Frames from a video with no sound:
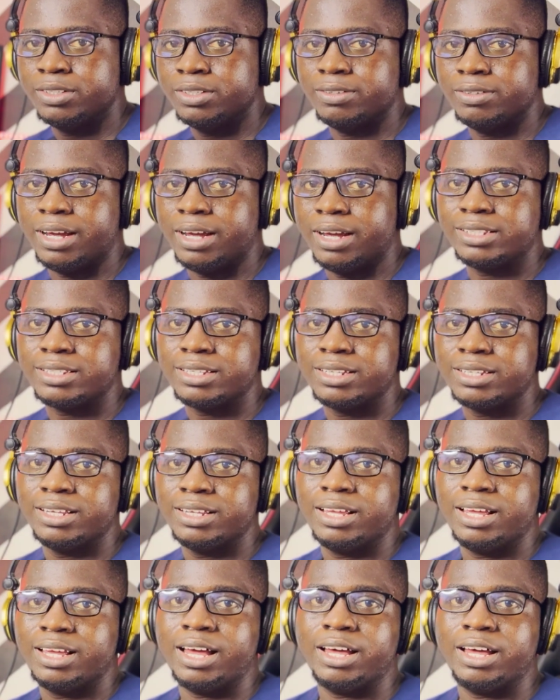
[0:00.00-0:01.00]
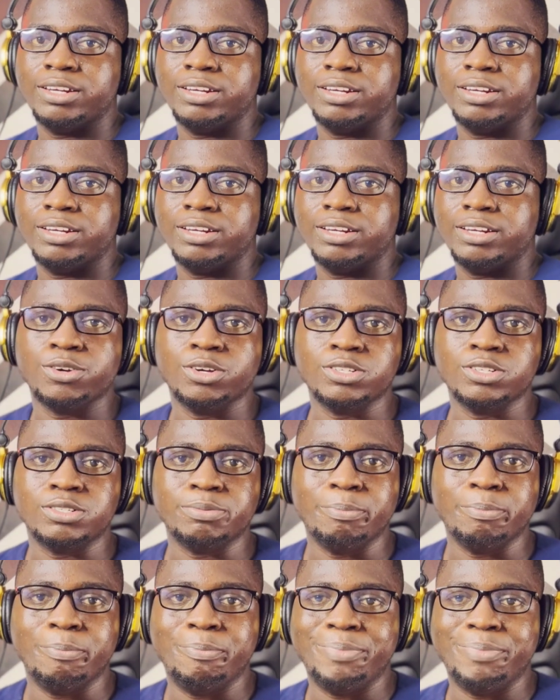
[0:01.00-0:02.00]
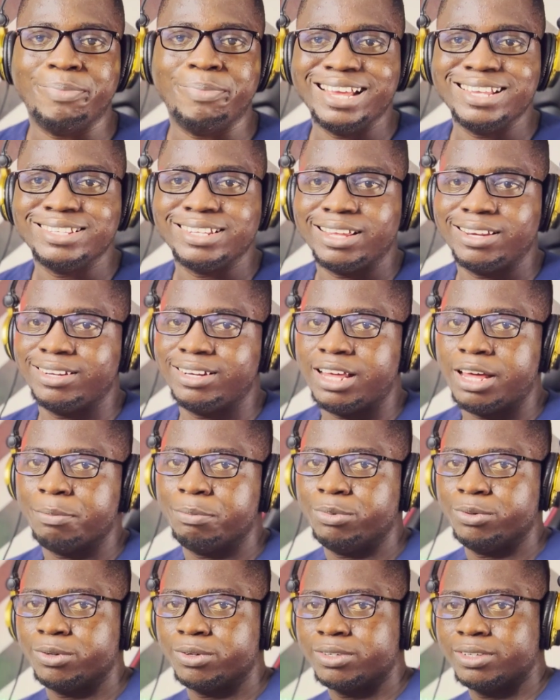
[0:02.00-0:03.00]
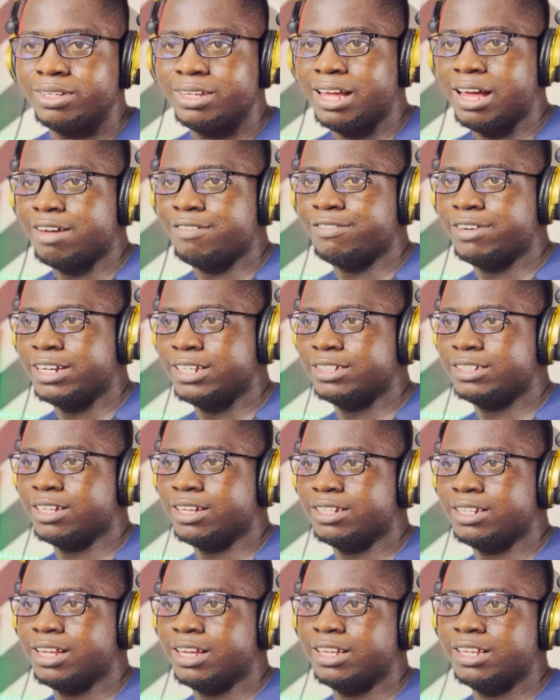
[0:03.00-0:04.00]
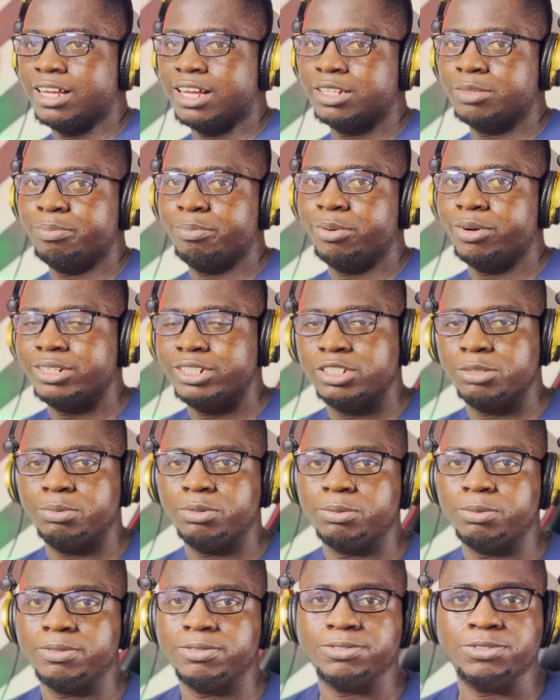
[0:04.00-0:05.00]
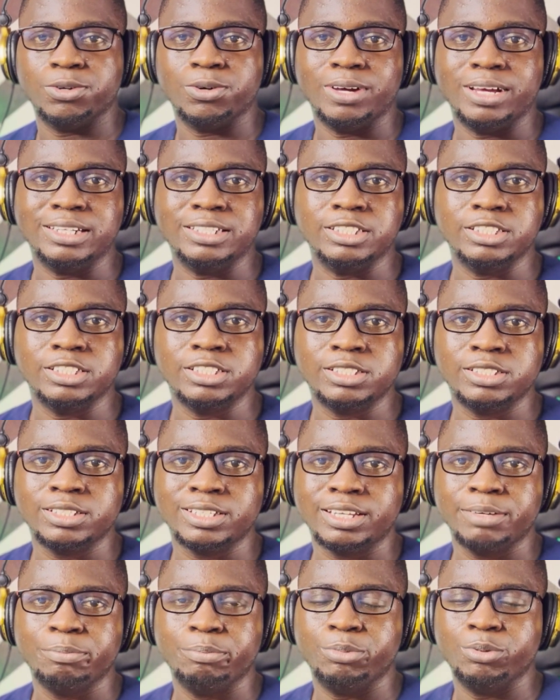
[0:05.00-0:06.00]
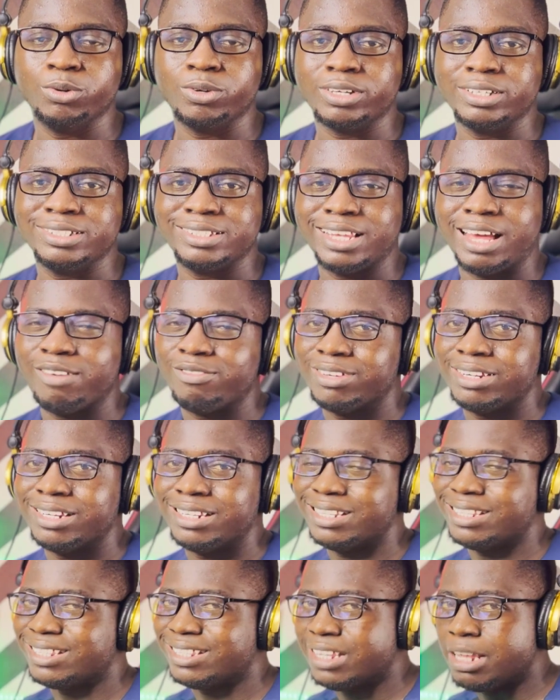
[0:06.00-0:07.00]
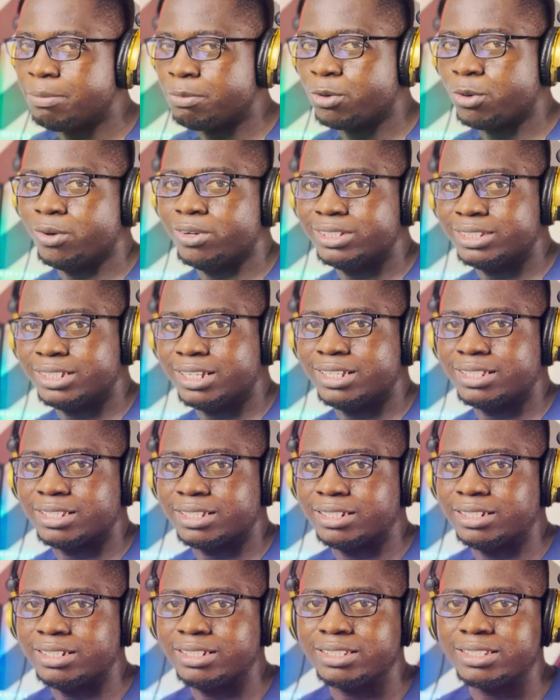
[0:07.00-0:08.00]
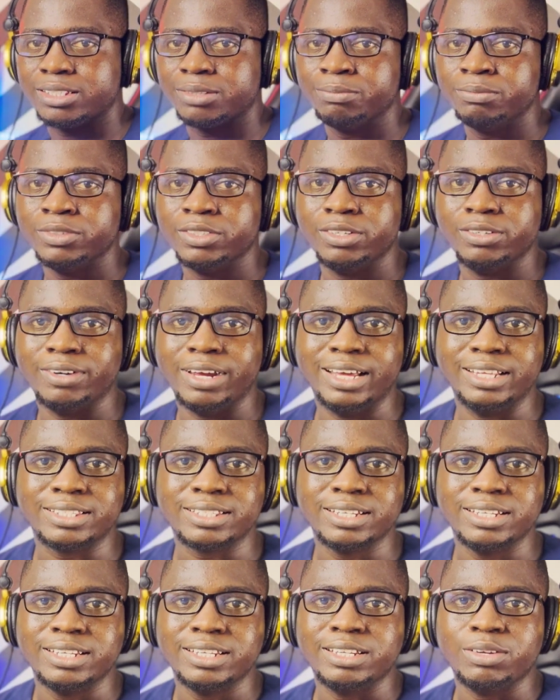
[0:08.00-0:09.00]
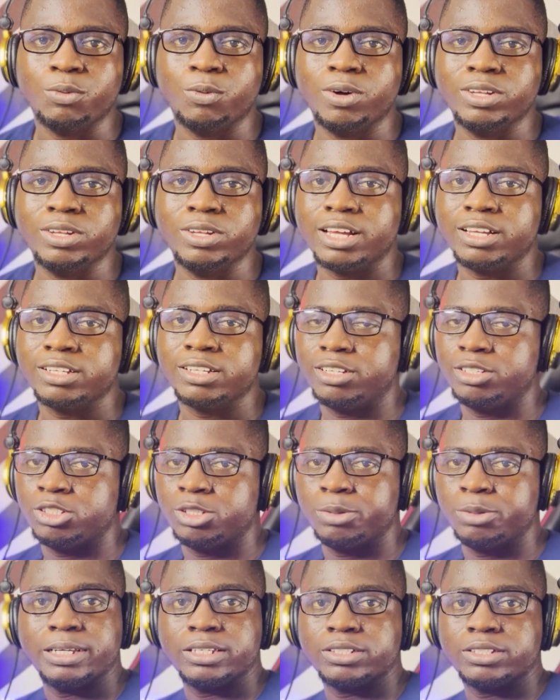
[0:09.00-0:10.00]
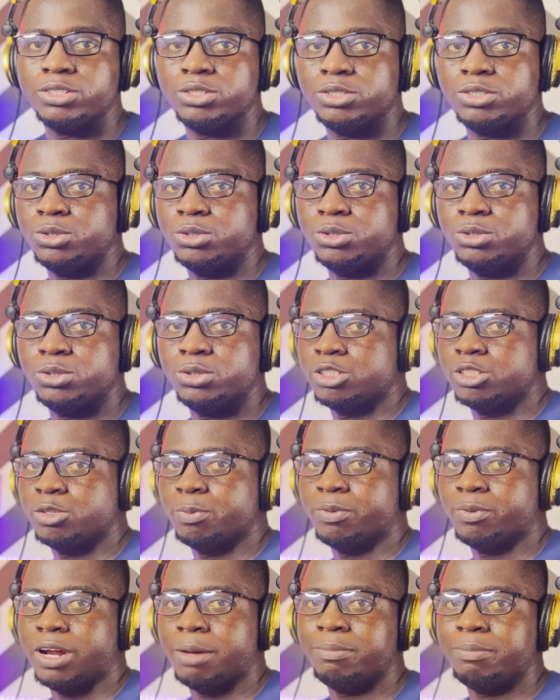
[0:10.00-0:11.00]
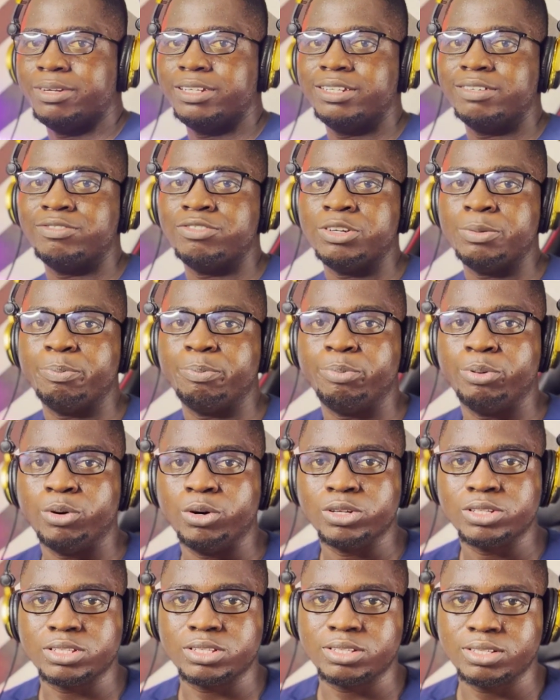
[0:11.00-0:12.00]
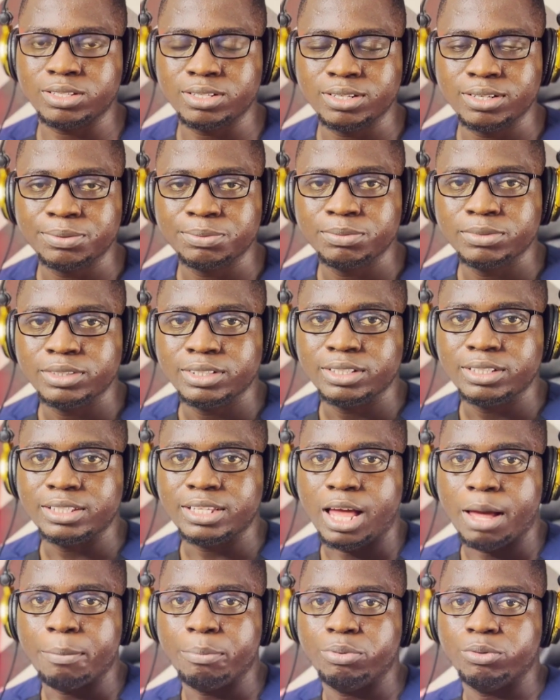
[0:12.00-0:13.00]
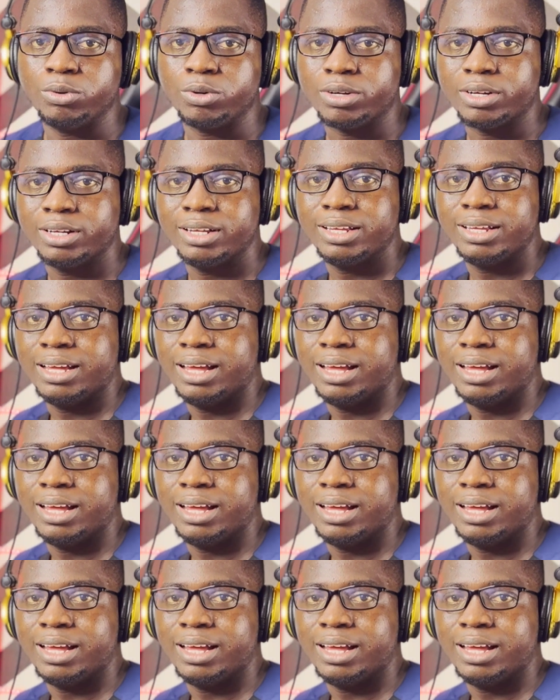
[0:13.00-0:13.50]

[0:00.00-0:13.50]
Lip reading: right? And of course buys another book and finds out that he has bought this book before, and this book is having the same content in it, right? What the customer is going to do is to probably report that book.